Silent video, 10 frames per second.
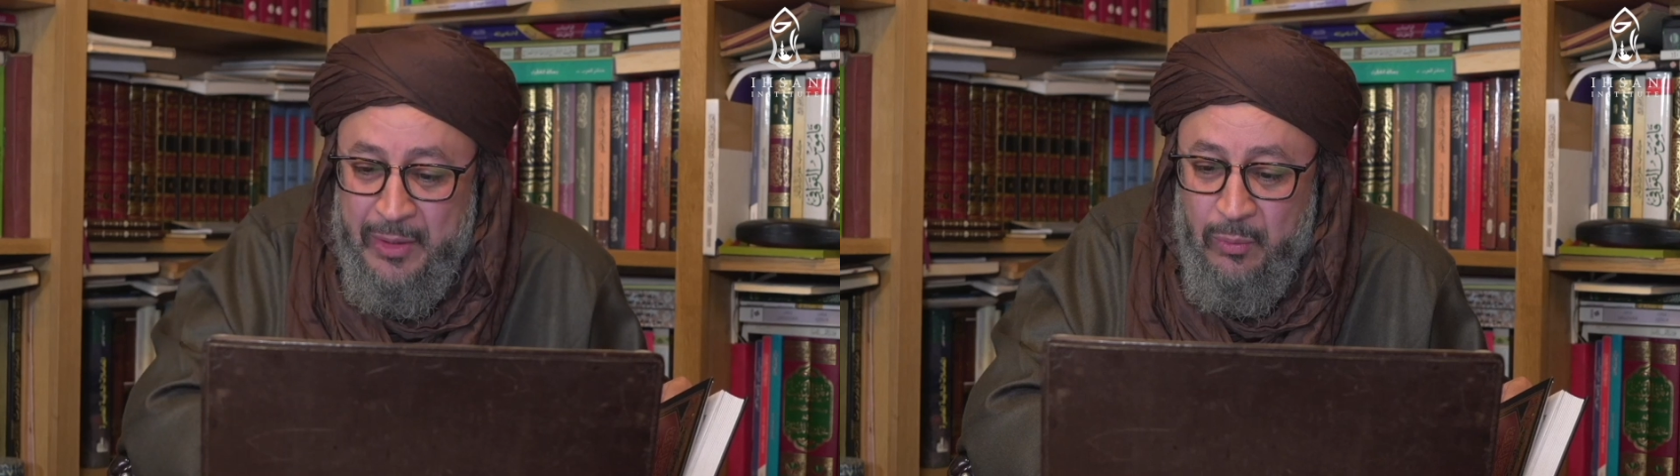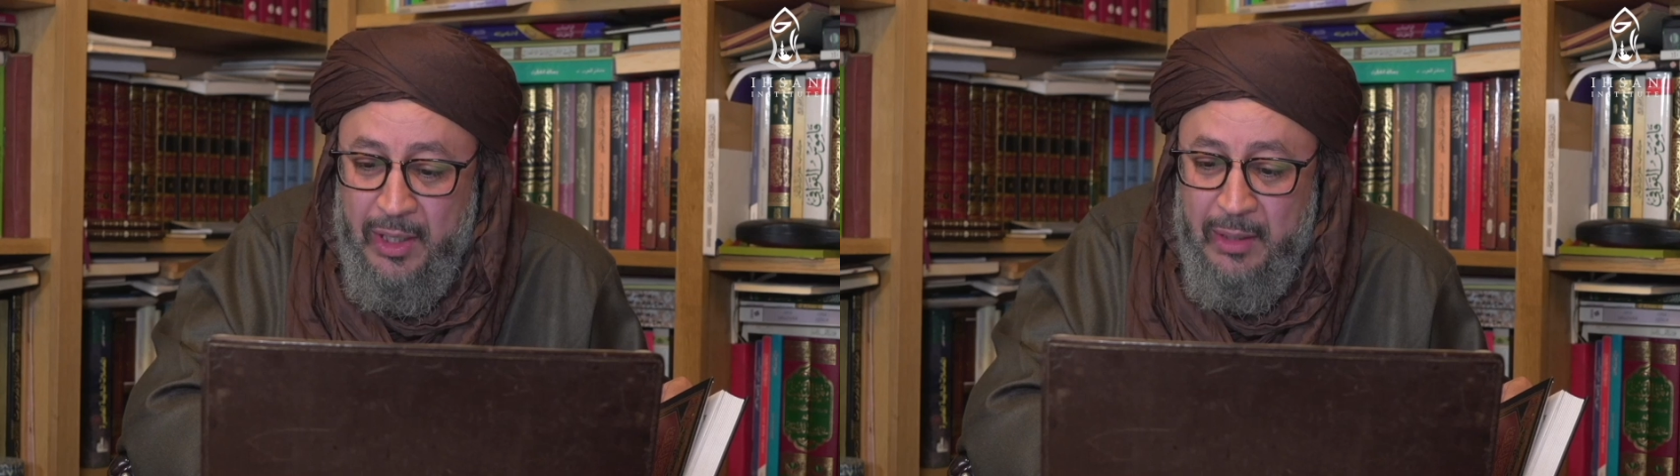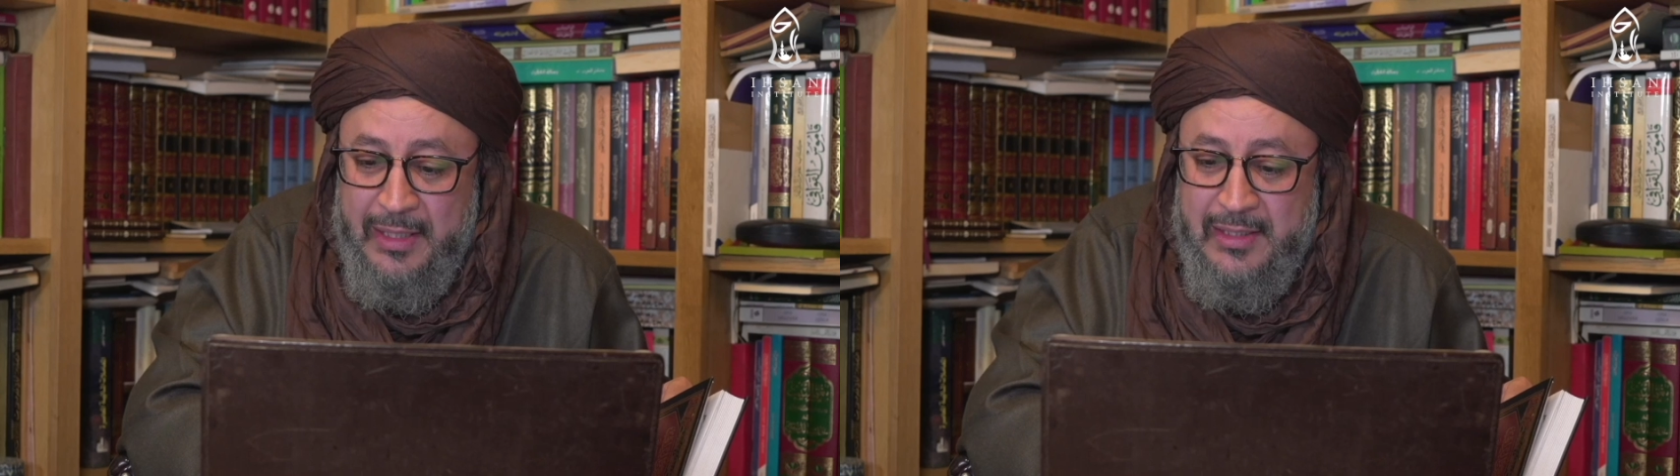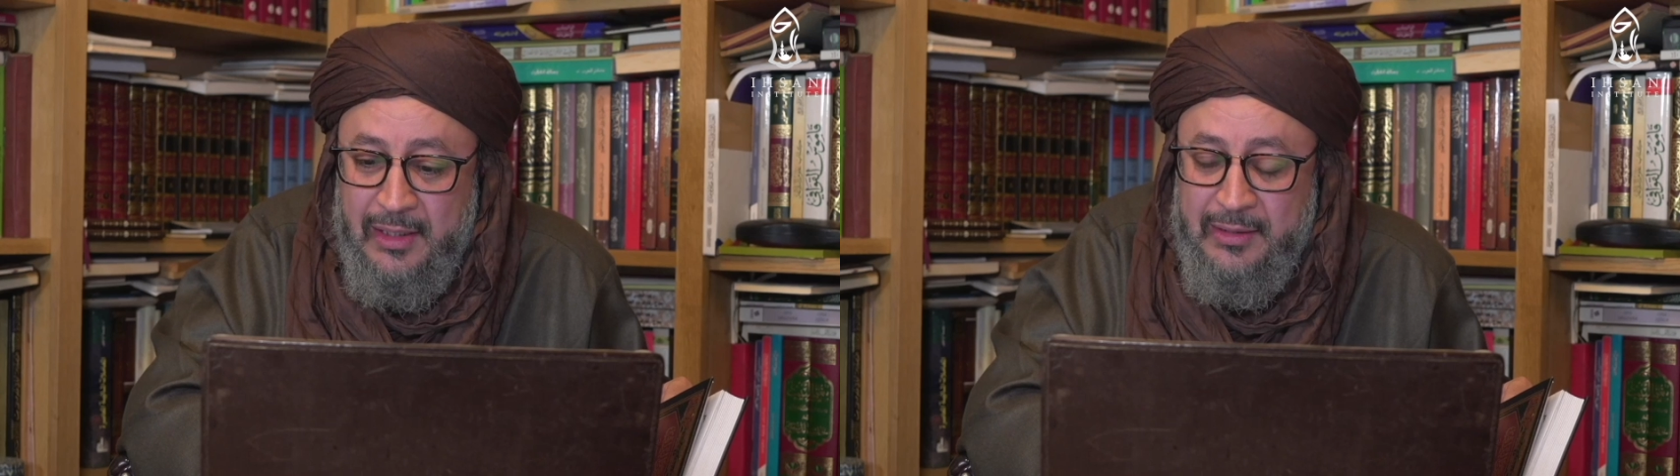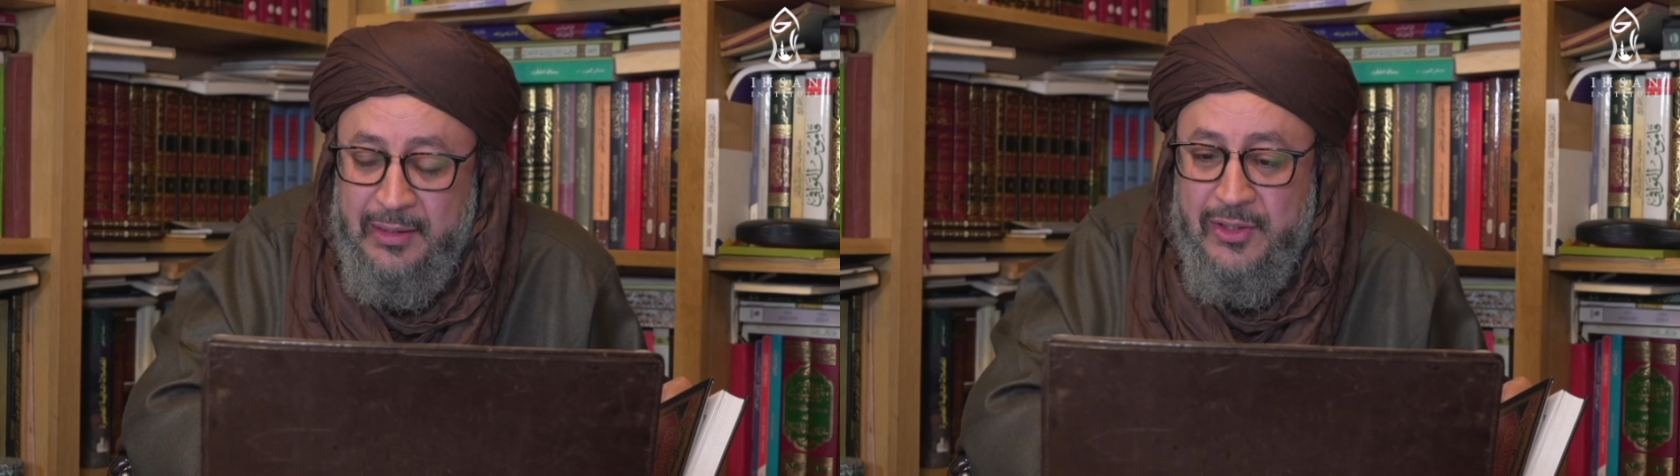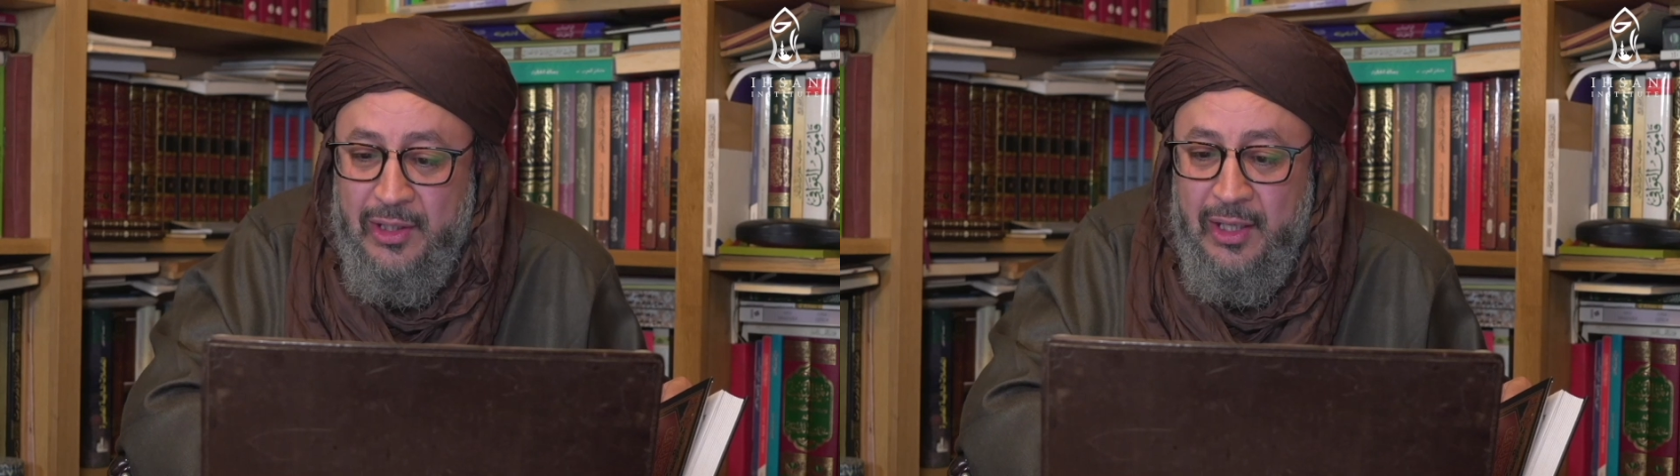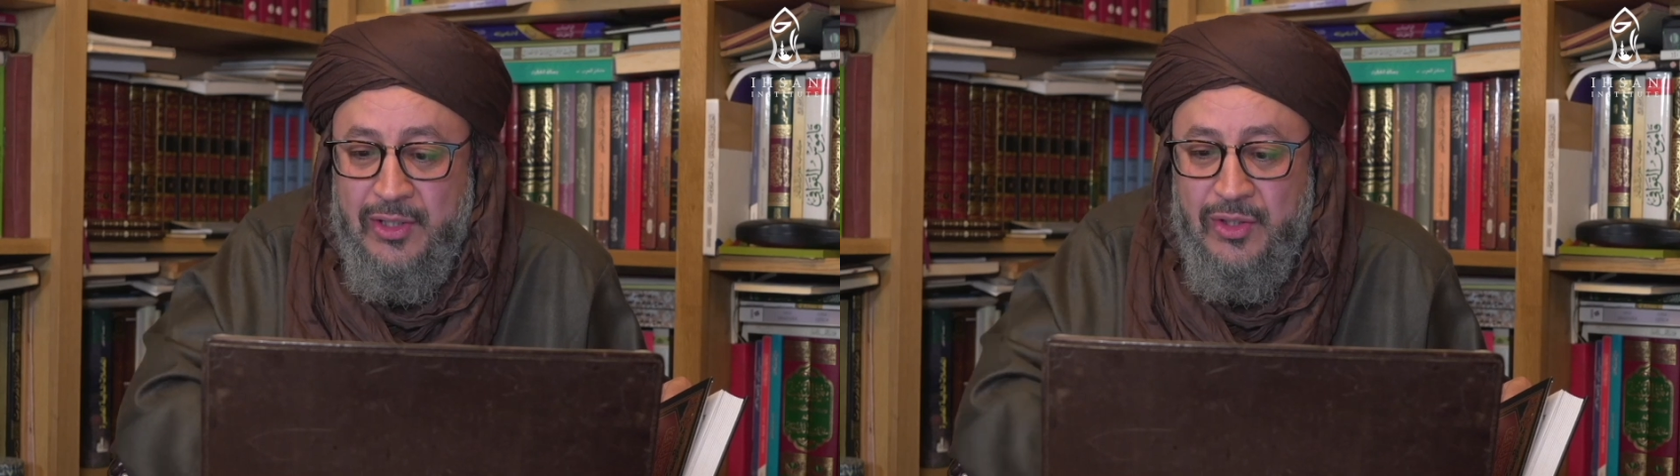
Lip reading: Why am I studying salah?